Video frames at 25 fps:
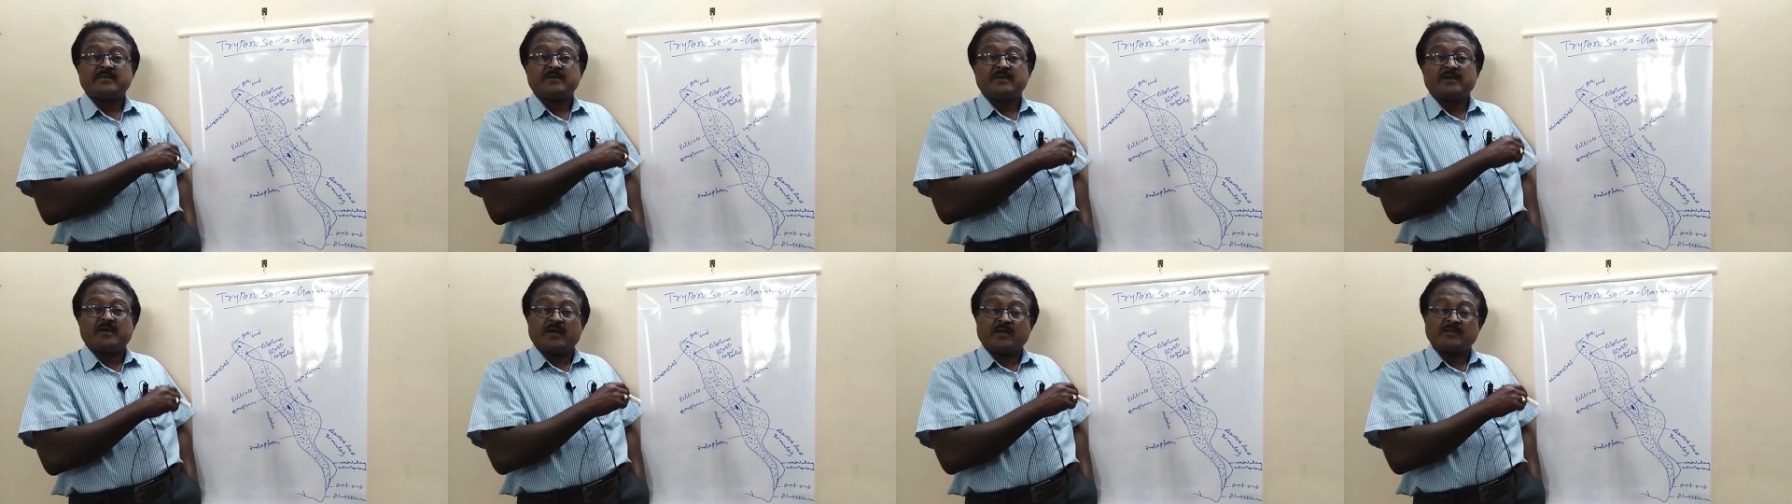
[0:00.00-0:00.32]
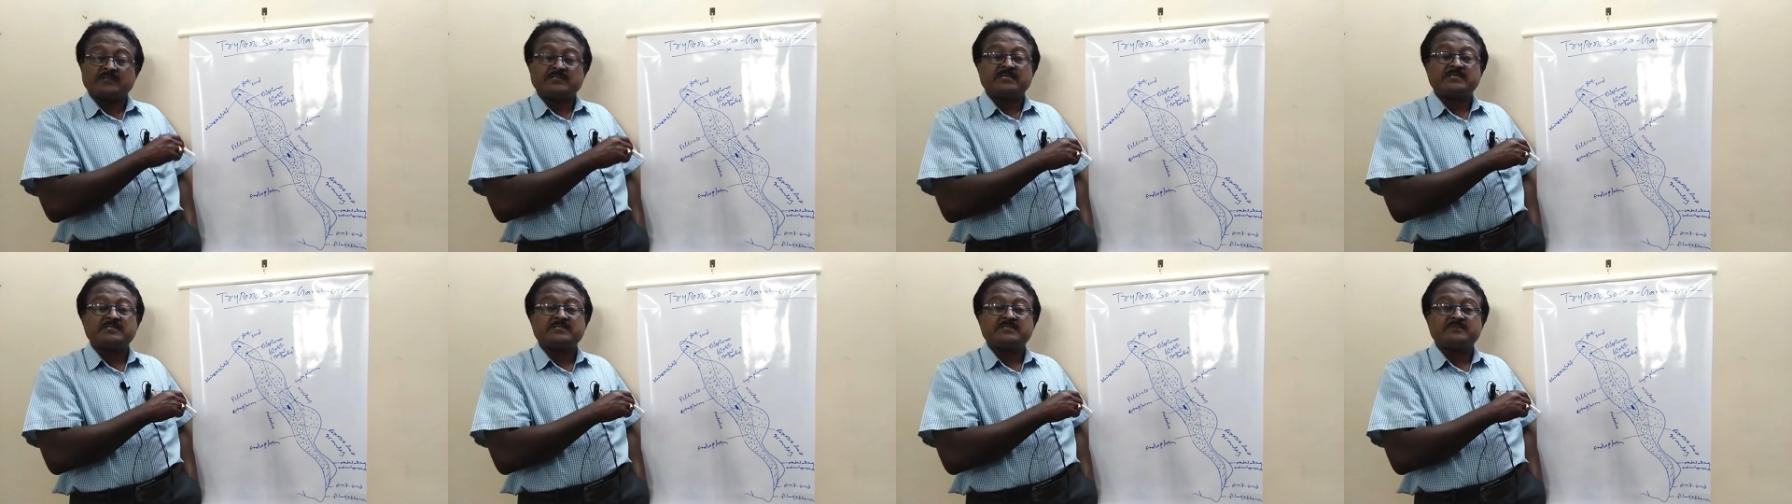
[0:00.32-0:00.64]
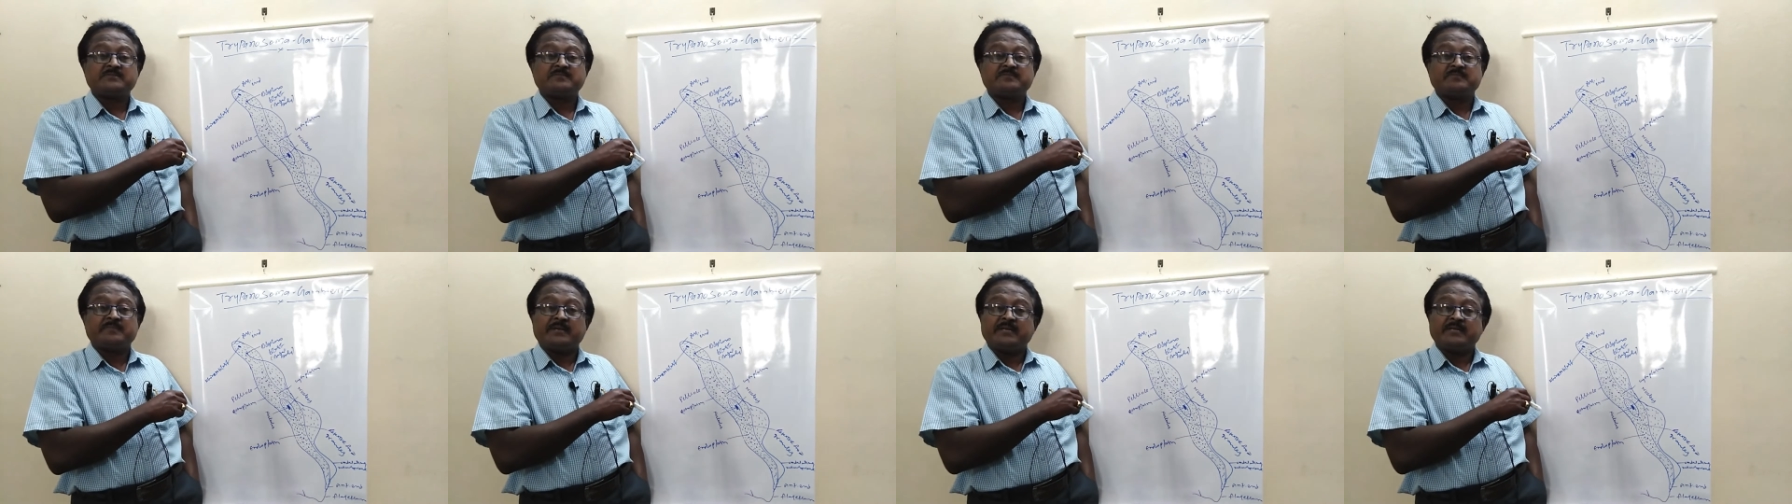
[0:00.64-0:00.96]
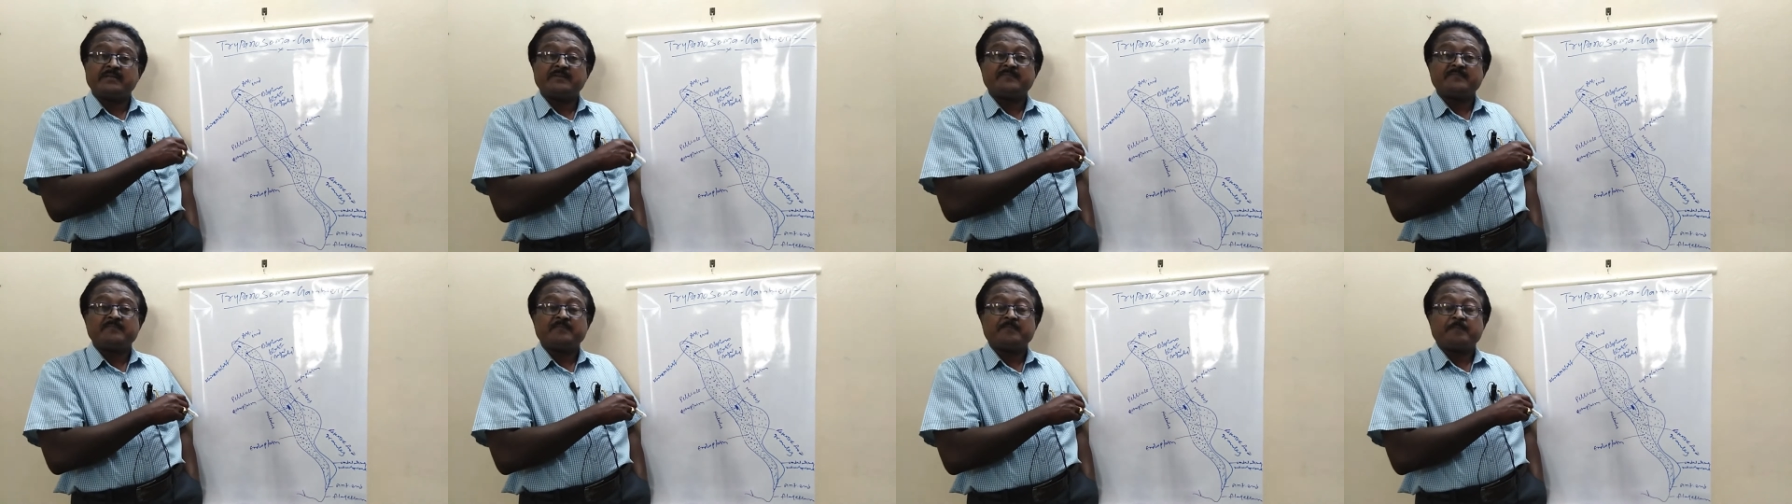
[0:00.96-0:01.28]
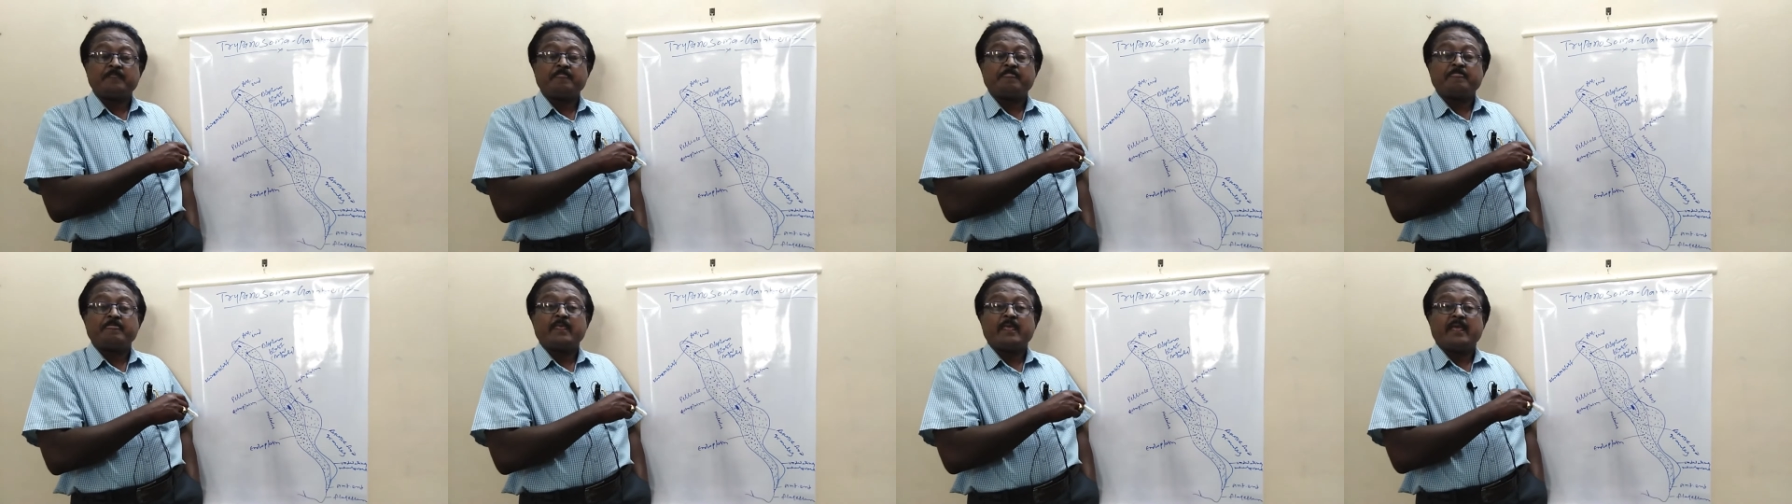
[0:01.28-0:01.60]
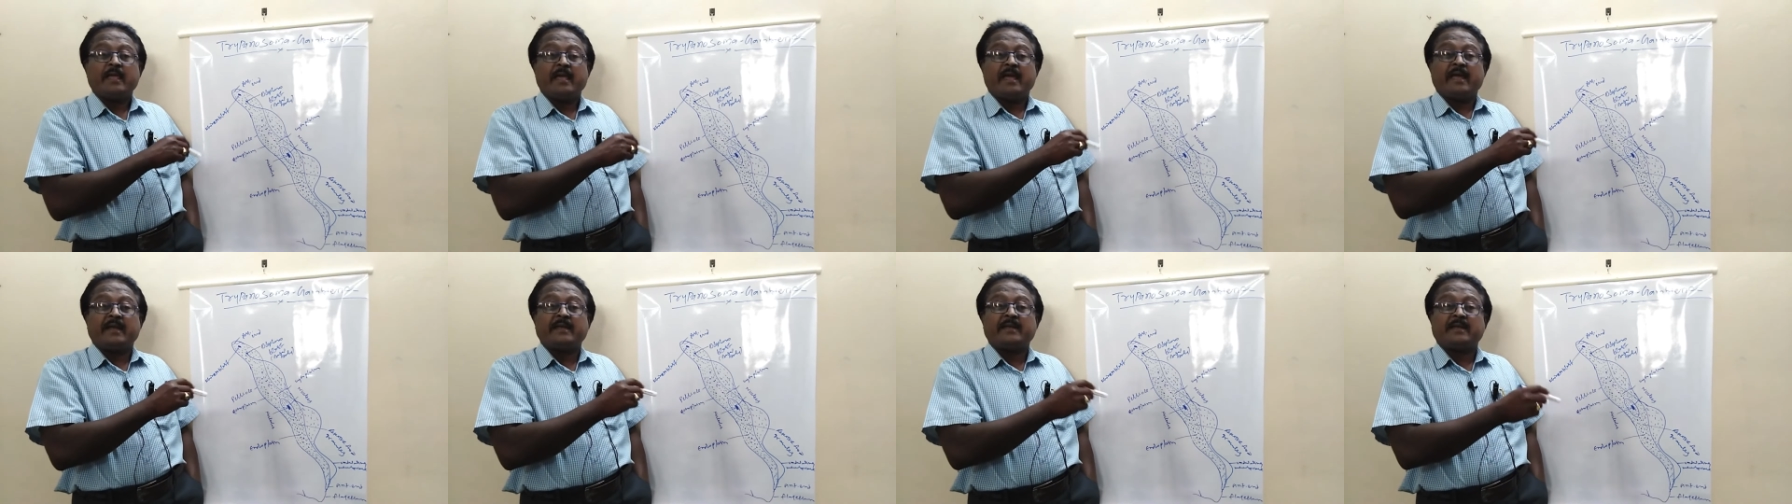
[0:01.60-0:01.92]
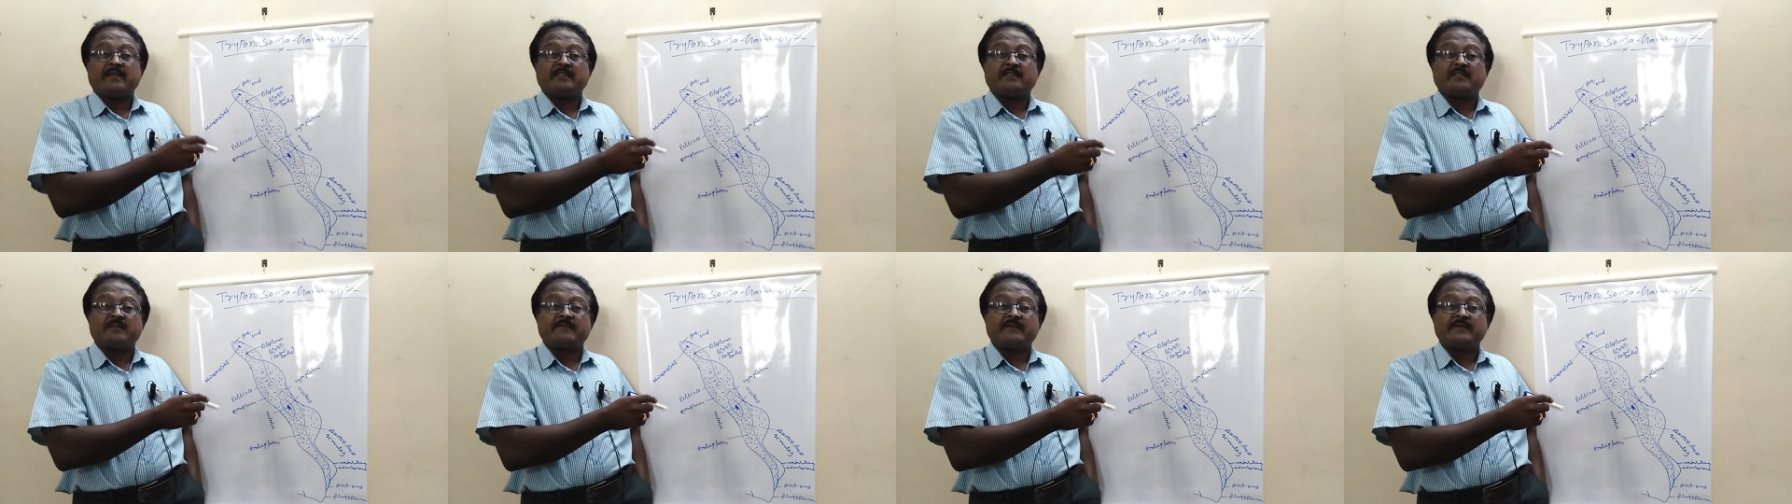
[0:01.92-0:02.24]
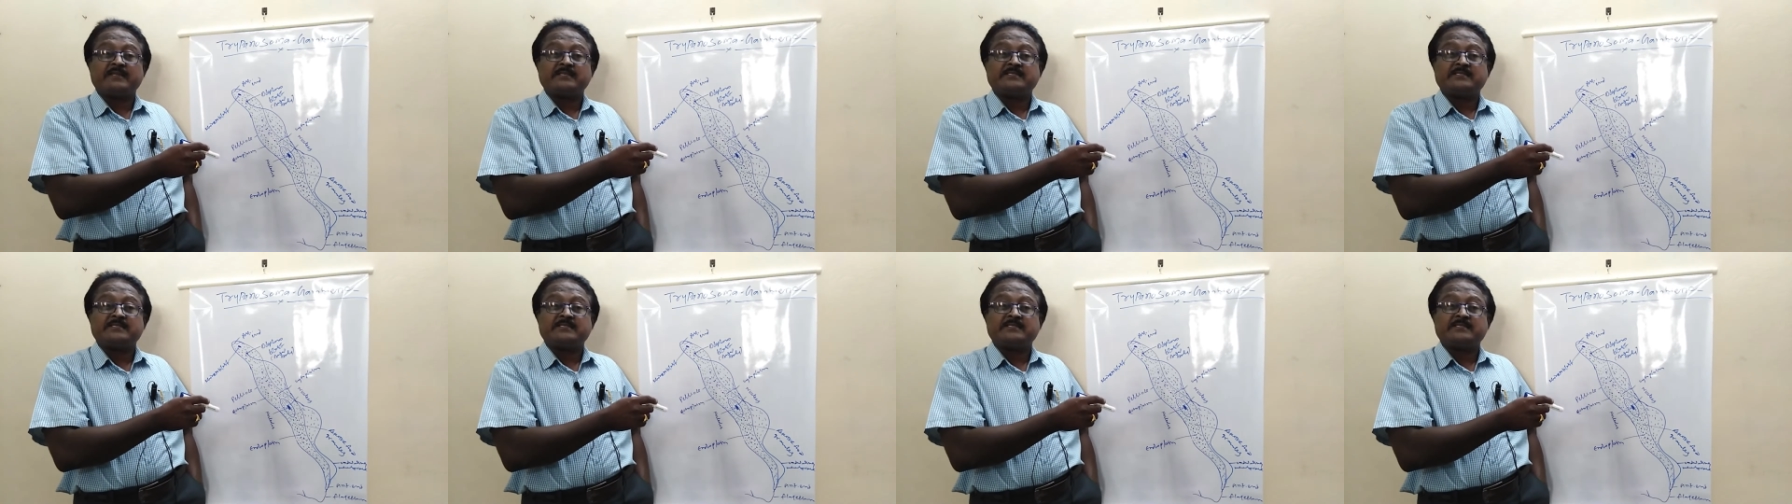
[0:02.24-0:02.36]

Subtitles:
causes main, and another one